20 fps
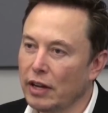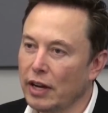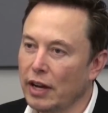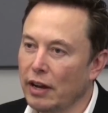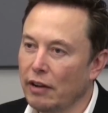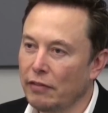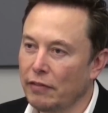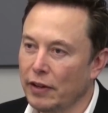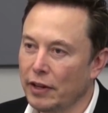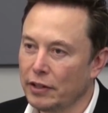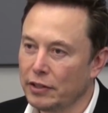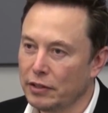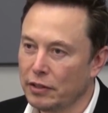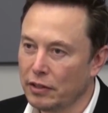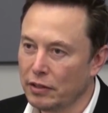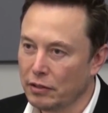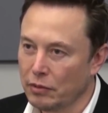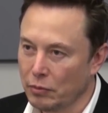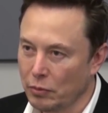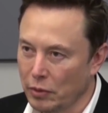and how fast
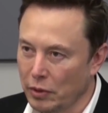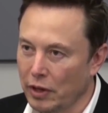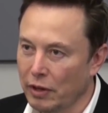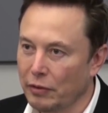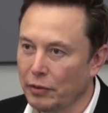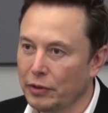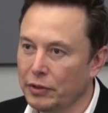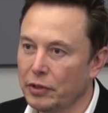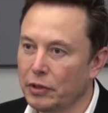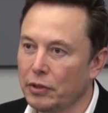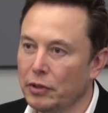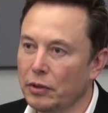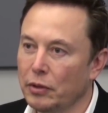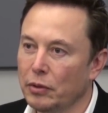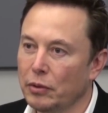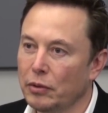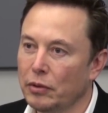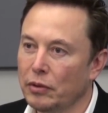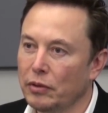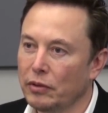we're able to
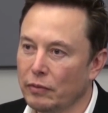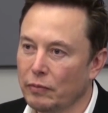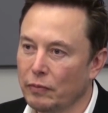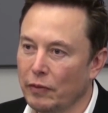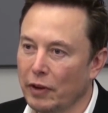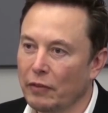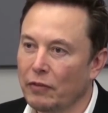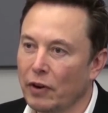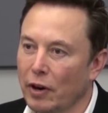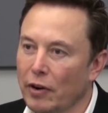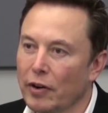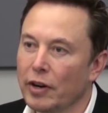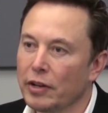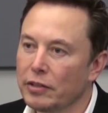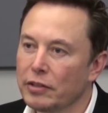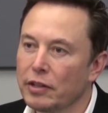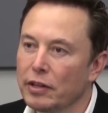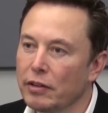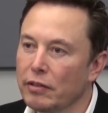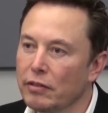do make
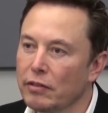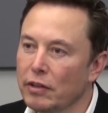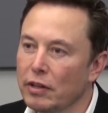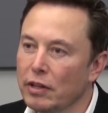progress, you know.